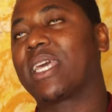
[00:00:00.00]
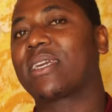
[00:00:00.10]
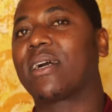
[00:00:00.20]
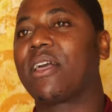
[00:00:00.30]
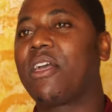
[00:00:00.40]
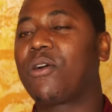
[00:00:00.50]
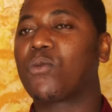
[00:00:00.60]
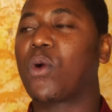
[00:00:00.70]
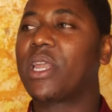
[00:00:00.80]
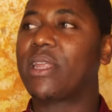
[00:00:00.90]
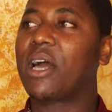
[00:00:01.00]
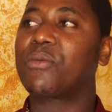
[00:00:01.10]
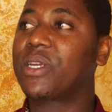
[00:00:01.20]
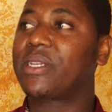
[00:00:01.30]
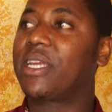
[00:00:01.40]
like
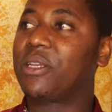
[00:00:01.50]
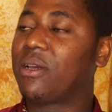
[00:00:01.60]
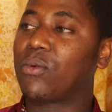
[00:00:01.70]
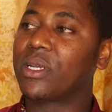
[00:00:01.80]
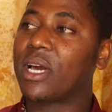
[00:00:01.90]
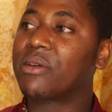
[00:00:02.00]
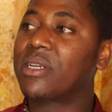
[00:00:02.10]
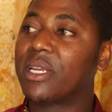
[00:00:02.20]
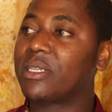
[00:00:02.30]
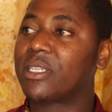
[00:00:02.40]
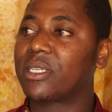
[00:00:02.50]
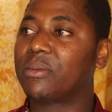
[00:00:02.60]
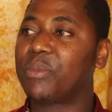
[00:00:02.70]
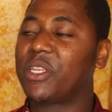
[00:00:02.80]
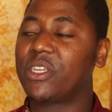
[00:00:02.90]
100
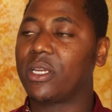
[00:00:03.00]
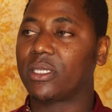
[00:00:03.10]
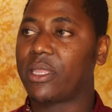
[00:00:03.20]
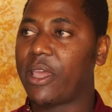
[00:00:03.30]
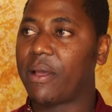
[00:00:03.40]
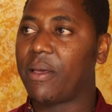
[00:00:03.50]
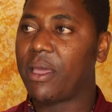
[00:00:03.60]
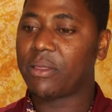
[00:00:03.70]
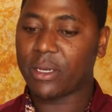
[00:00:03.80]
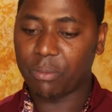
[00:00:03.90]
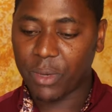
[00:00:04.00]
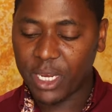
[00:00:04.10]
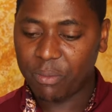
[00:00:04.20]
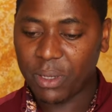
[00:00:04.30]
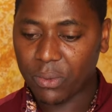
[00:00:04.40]
and many years there, that
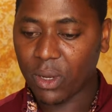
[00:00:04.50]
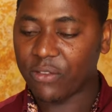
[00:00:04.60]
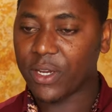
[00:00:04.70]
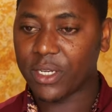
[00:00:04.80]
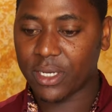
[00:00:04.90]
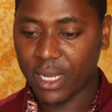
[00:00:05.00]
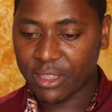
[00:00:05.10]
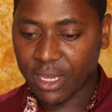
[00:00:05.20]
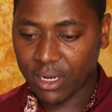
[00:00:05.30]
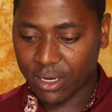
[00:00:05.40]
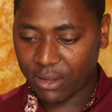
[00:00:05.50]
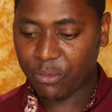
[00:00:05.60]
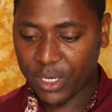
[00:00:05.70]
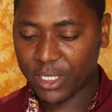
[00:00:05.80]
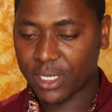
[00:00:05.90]
many people were affected. The
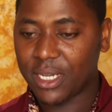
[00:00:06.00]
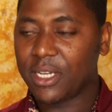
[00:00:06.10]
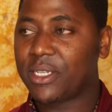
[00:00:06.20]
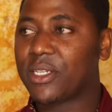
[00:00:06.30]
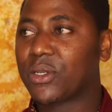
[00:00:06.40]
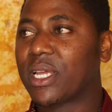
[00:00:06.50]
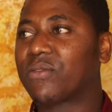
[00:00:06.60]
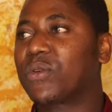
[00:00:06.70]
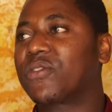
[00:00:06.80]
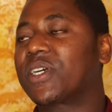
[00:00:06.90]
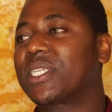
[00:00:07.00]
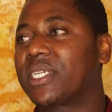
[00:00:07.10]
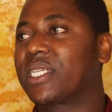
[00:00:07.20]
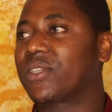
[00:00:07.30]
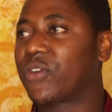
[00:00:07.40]
government did not have good
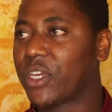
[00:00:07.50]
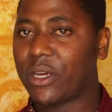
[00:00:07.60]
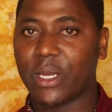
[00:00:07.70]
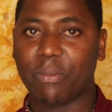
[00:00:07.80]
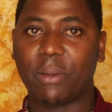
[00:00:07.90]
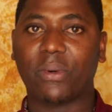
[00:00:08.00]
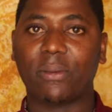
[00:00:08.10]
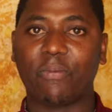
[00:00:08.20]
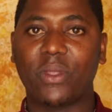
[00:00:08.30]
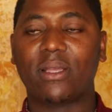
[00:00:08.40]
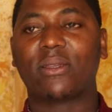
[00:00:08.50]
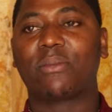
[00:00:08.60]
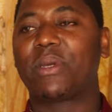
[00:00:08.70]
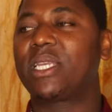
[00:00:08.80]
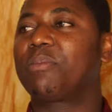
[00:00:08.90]
facilities for caring people. So
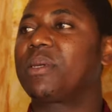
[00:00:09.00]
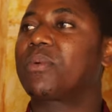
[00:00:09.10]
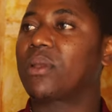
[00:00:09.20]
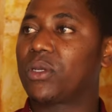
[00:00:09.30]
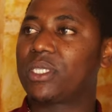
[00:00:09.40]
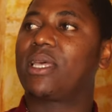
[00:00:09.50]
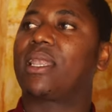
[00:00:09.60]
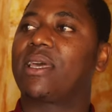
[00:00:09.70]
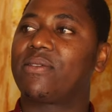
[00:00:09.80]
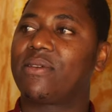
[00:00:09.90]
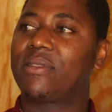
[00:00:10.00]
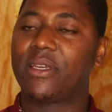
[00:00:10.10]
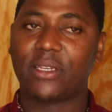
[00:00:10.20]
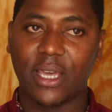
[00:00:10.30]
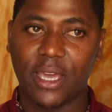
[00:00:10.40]
many people lost their life.
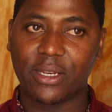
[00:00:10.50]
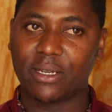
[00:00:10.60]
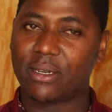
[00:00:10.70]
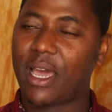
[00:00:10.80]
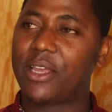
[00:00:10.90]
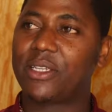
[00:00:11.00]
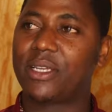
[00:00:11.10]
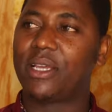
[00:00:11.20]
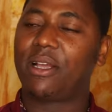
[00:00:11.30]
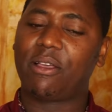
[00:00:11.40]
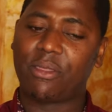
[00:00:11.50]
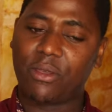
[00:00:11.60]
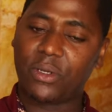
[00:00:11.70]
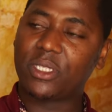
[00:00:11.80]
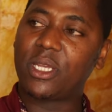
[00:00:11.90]
They died and died. And
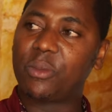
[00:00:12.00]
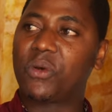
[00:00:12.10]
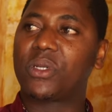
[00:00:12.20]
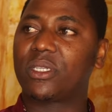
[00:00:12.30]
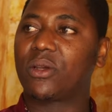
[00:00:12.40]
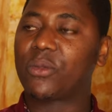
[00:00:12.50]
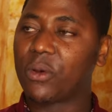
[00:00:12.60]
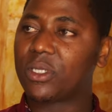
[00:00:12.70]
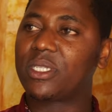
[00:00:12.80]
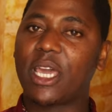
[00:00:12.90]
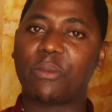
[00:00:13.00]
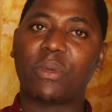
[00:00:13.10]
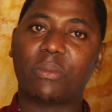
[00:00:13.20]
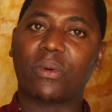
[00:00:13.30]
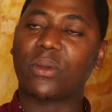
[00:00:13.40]
those dead bodies, or those dead
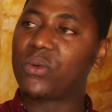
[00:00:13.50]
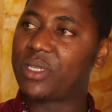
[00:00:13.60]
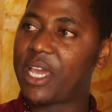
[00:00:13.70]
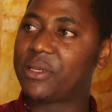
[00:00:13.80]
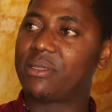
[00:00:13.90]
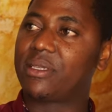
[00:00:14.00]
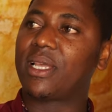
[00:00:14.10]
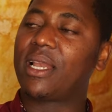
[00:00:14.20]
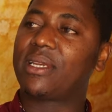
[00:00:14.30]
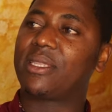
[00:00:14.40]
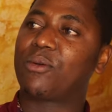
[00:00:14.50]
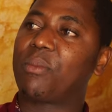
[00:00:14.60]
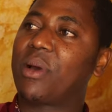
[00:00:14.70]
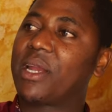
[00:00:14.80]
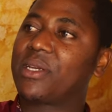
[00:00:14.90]
people who died in this island, they were
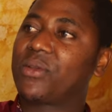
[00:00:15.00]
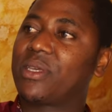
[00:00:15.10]
buried to